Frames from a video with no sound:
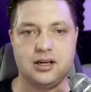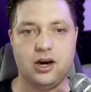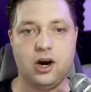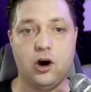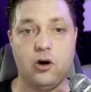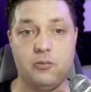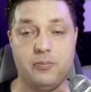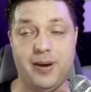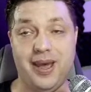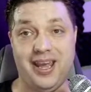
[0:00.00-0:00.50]

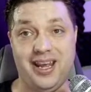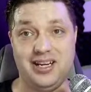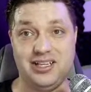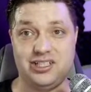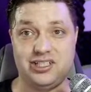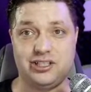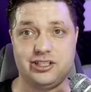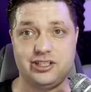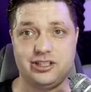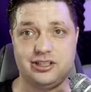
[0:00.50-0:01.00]
home
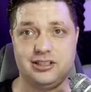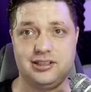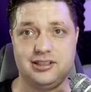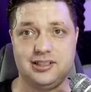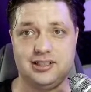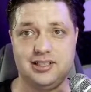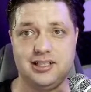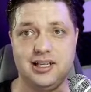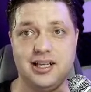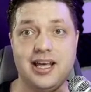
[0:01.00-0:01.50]
page.
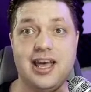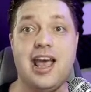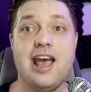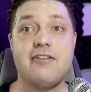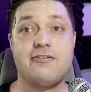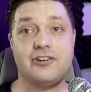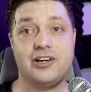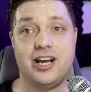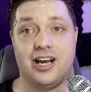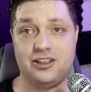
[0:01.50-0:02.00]

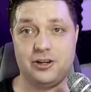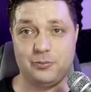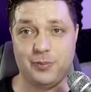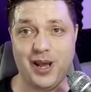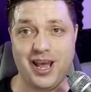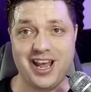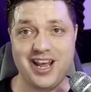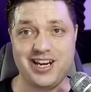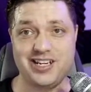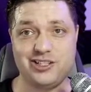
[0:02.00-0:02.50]
Every other
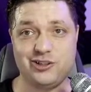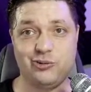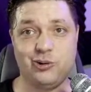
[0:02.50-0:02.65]
page